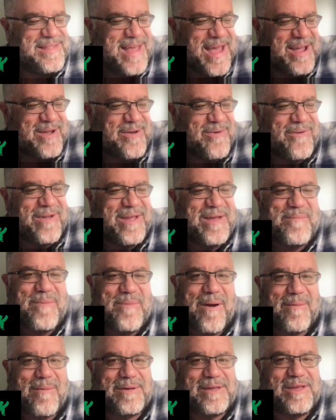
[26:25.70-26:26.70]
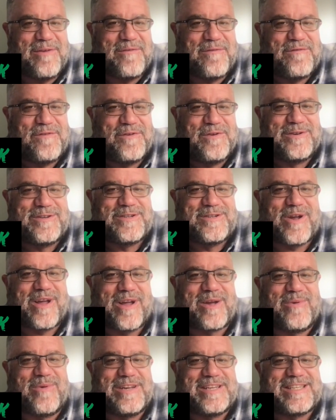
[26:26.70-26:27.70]
Korean barbecue food
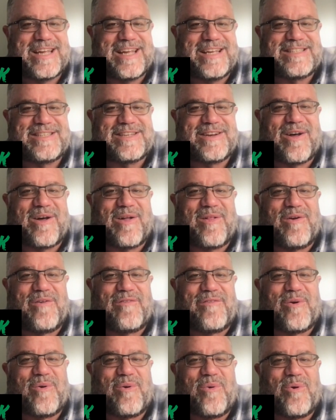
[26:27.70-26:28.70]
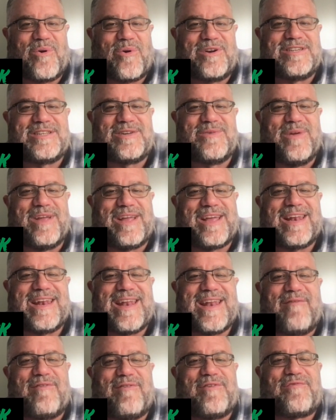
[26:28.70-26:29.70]
truck. We chased it all over Orange and we could
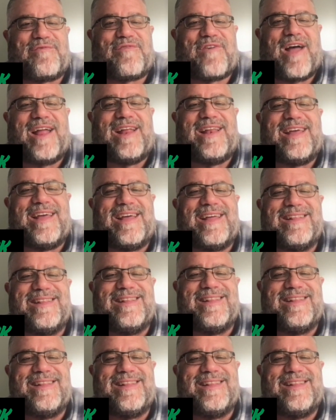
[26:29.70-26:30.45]
never find it.